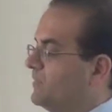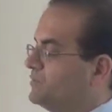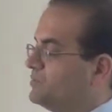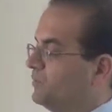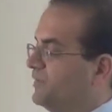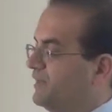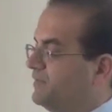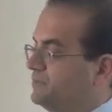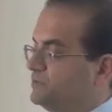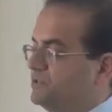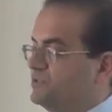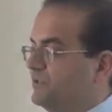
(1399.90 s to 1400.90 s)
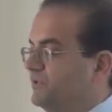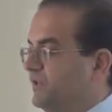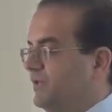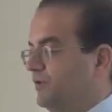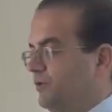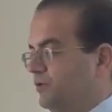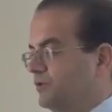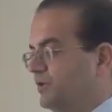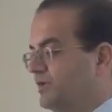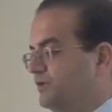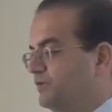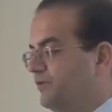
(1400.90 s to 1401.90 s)
So then just looking at
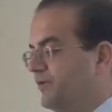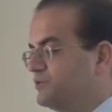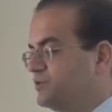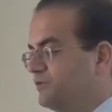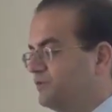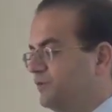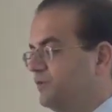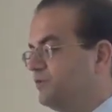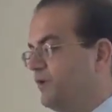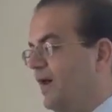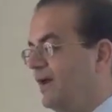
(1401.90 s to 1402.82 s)
early intervention for either